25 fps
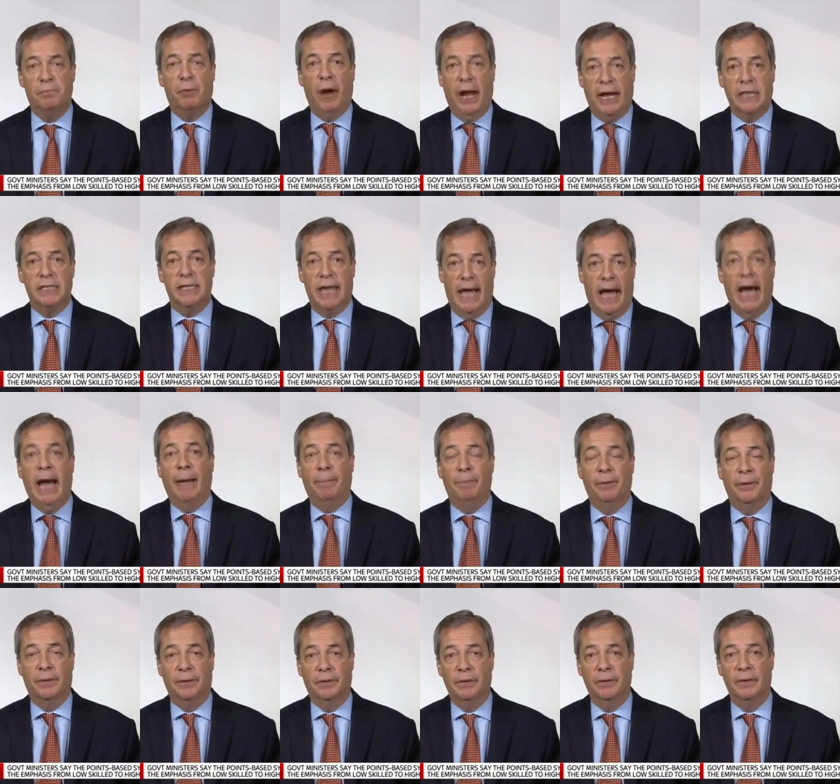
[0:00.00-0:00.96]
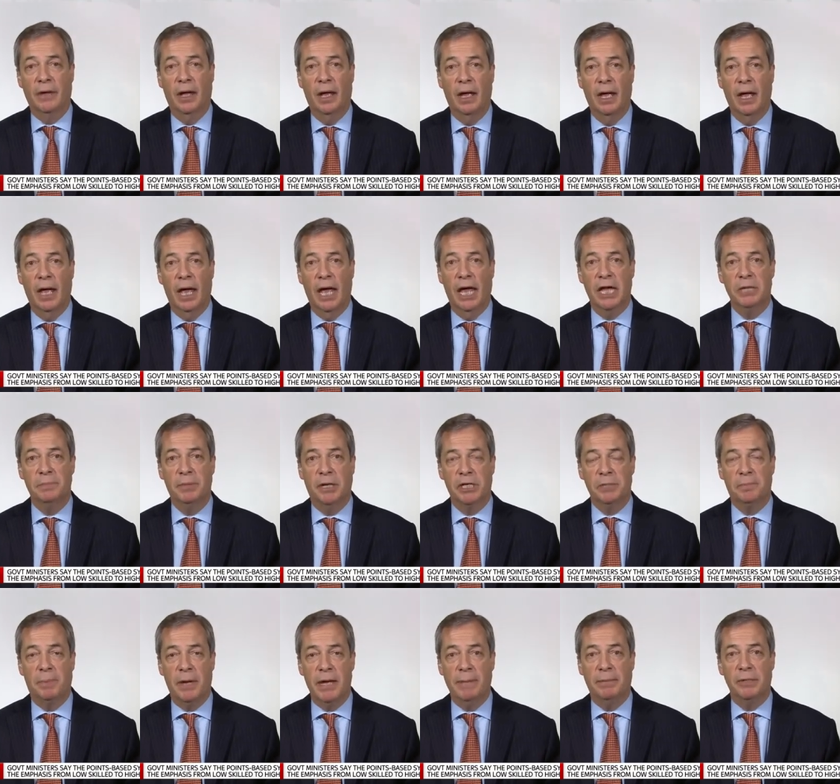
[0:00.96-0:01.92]
Brexit happened is
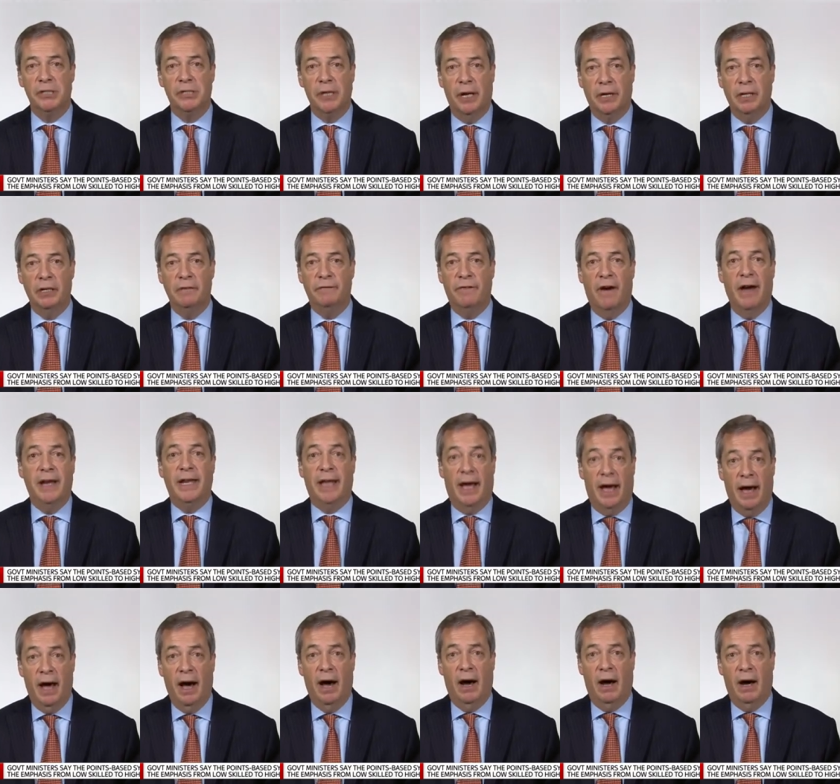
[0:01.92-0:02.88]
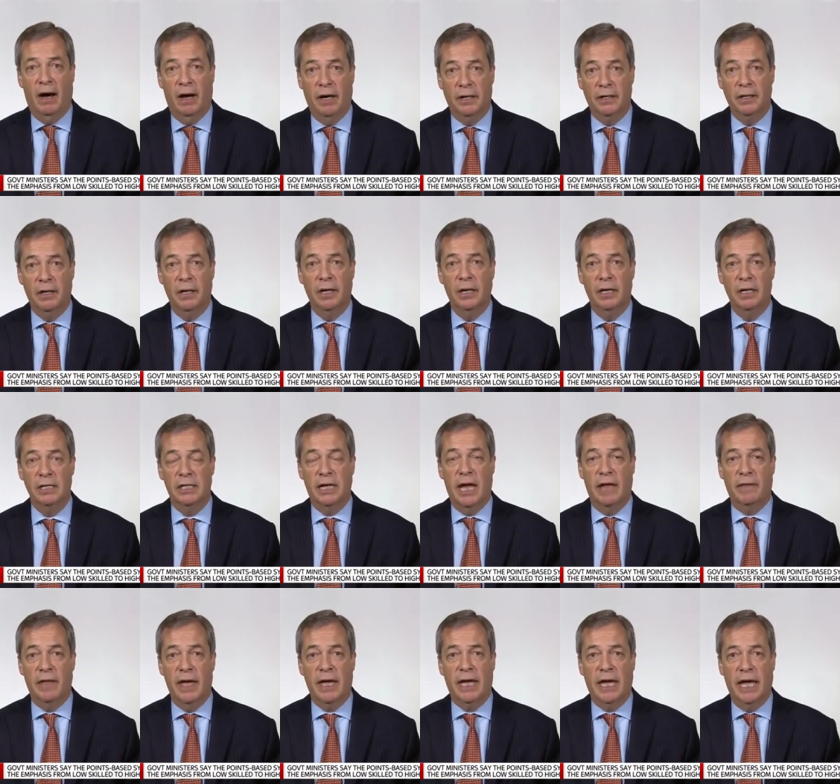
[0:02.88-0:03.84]
because people started to find it hard to
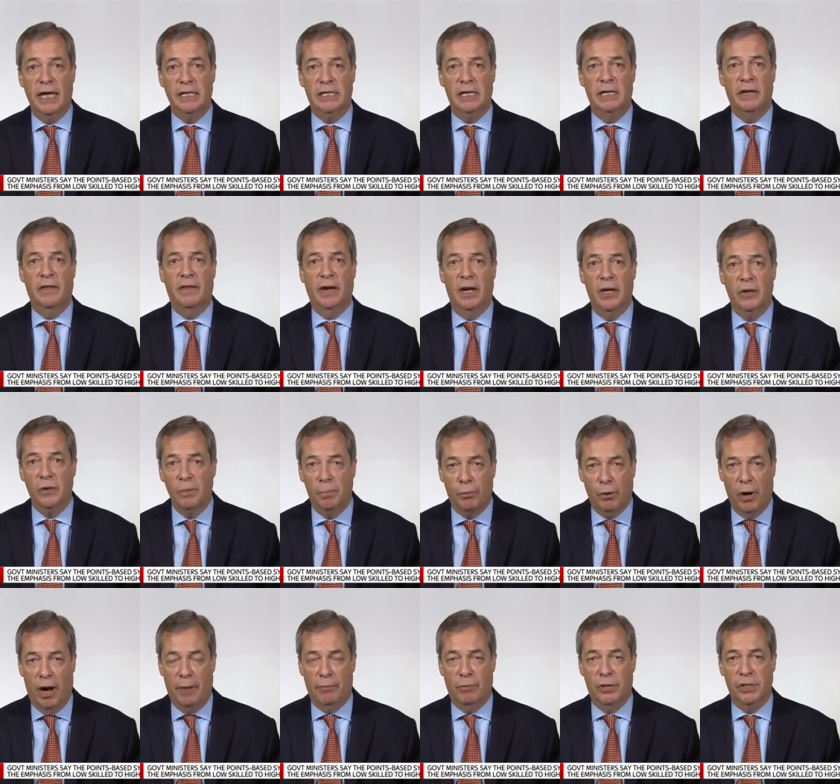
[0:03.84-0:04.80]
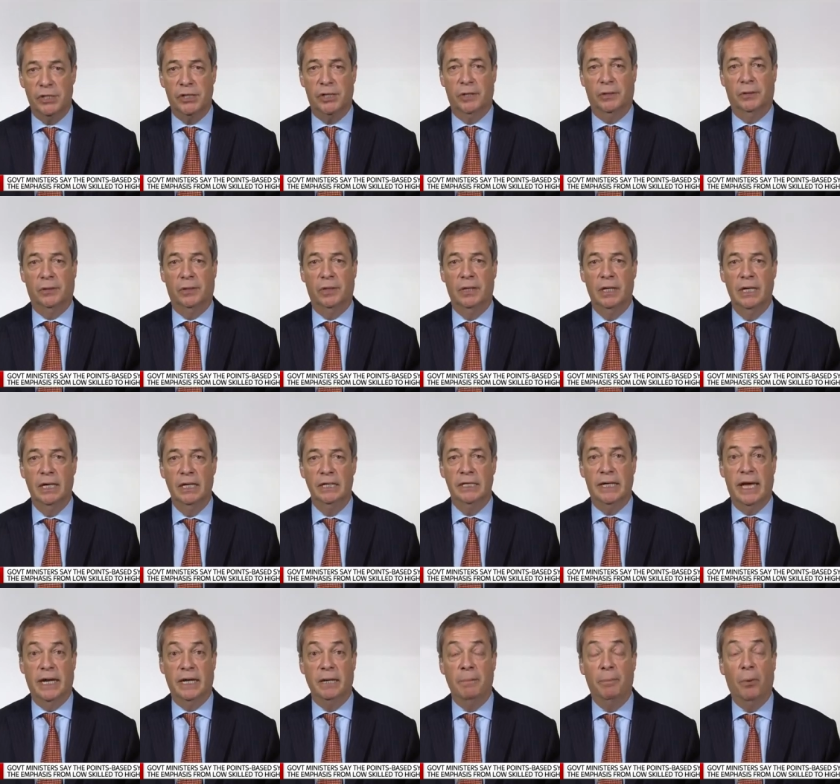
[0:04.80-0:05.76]
get their kids into the local primary school,
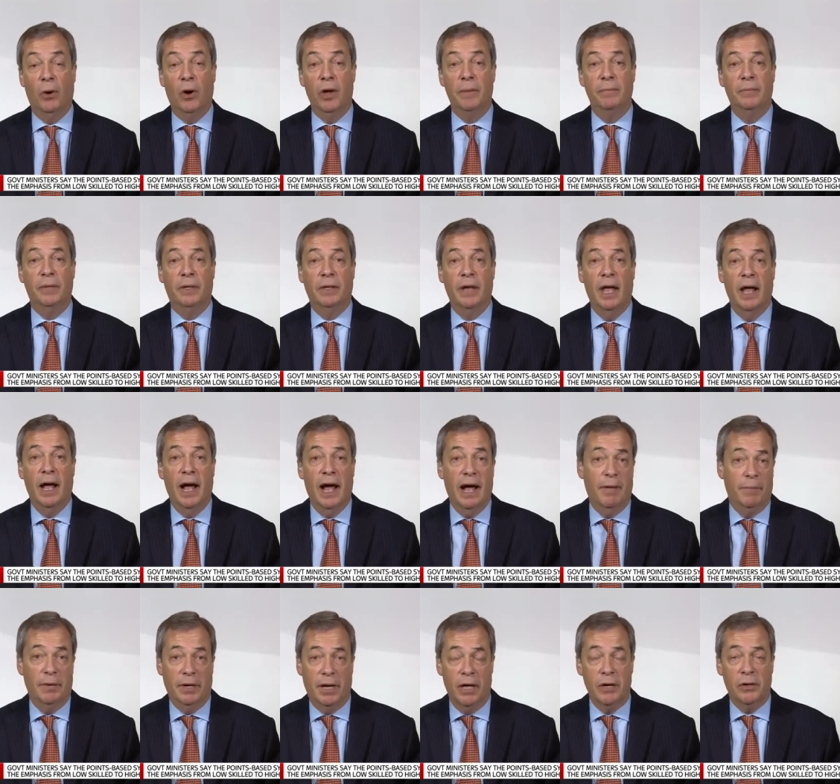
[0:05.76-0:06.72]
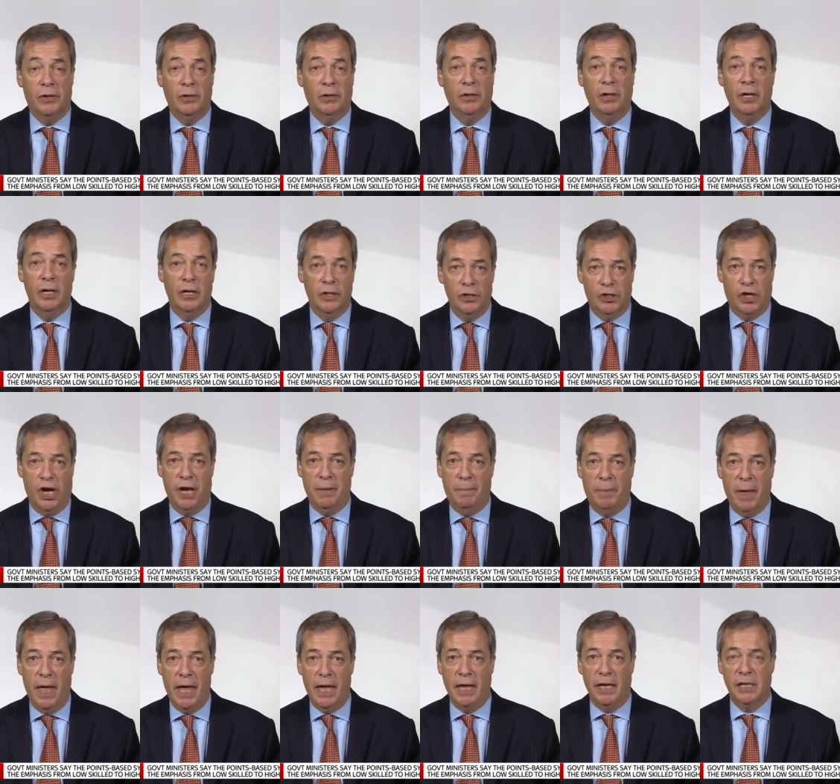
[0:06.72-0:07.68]
to get an appointment at the local
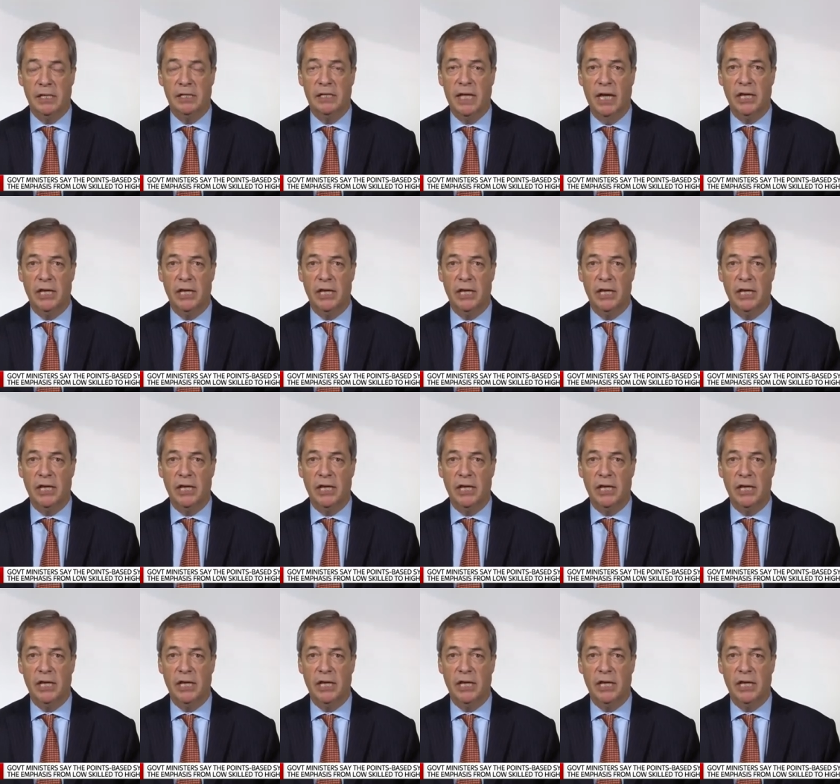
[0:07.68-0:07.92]
GPs.